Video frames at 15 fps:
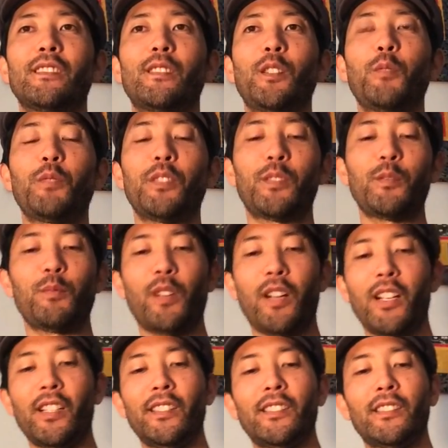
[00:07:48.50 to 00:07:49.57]
don't be
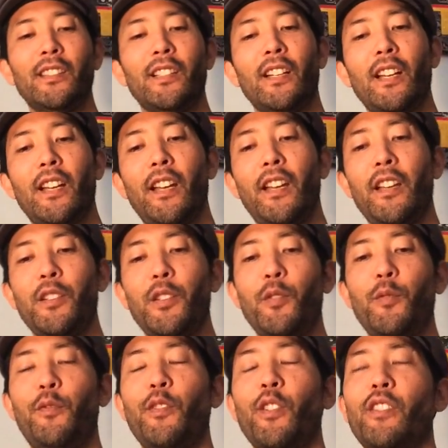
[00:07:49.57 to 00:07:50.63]
surprised.
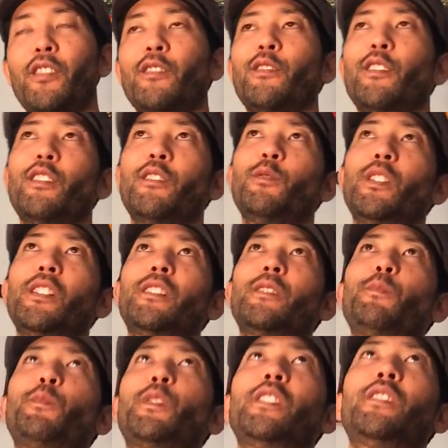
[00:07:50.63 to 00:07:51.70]
You, first of all,
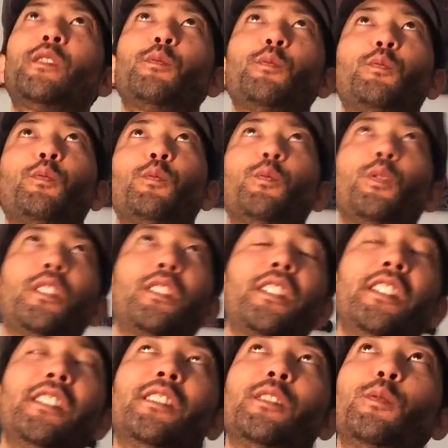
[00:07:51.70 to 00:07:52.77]
one
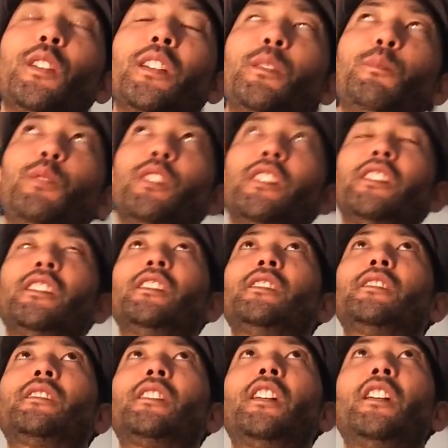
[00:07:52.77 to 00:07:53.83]
easy way to put it
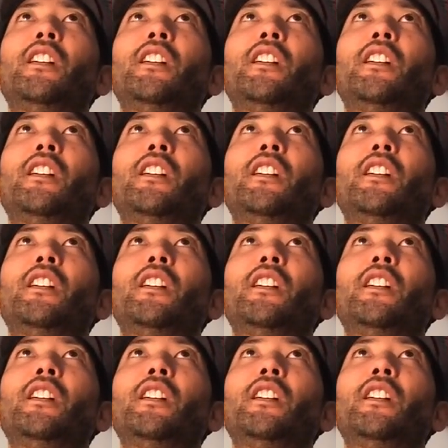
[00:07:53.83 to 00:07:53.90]
is,